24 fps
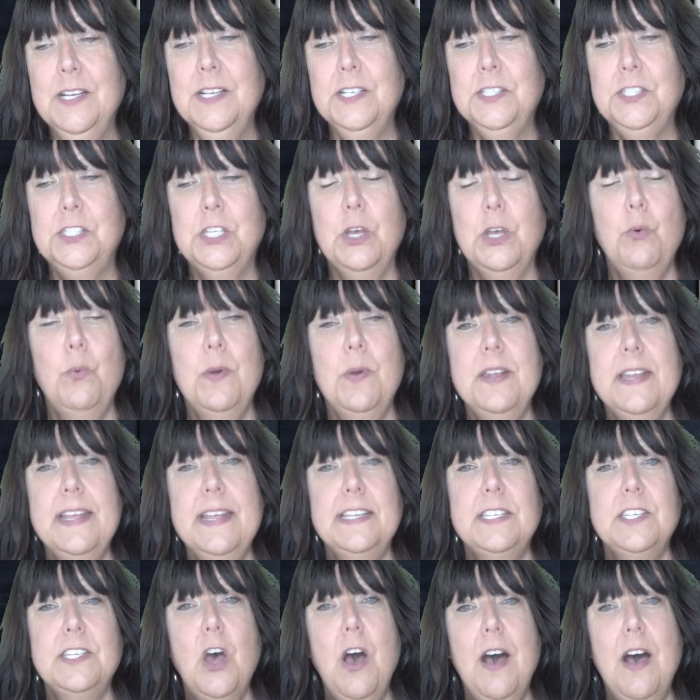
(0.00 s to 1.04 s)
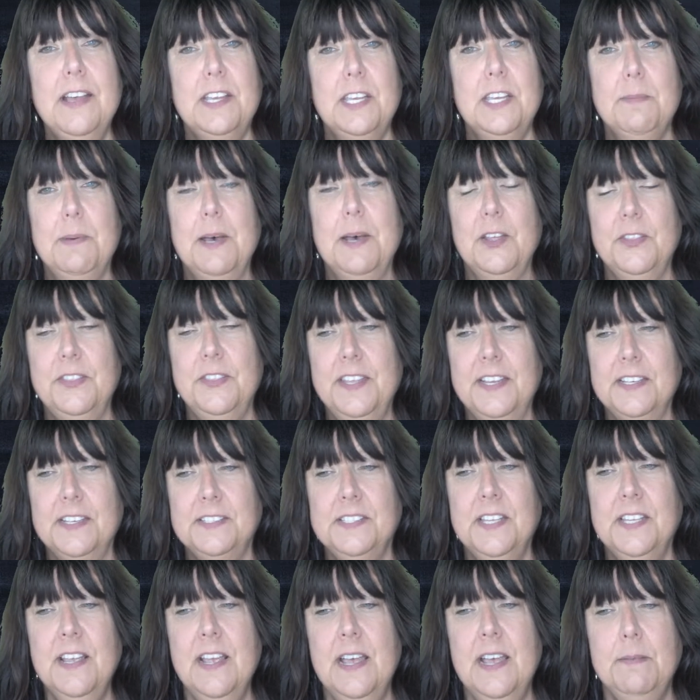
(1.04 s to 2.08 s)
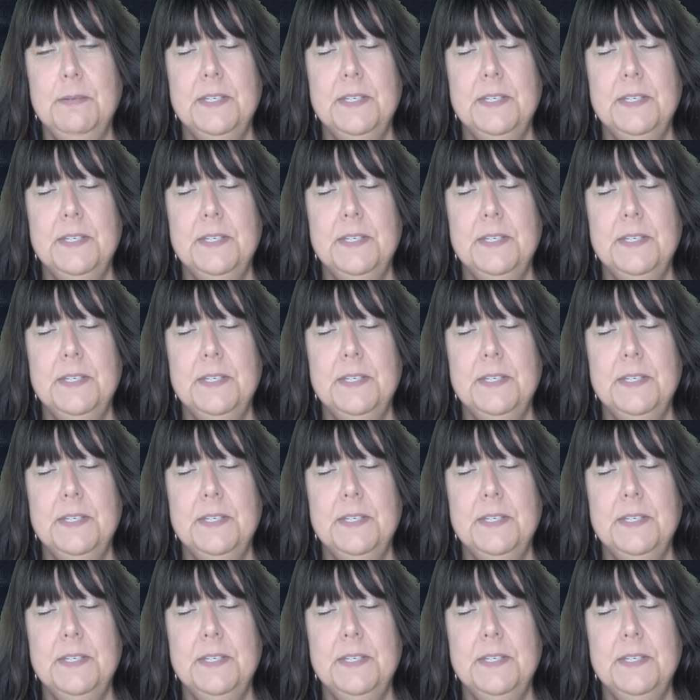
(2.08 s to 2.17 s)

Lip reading: So when I talk about this,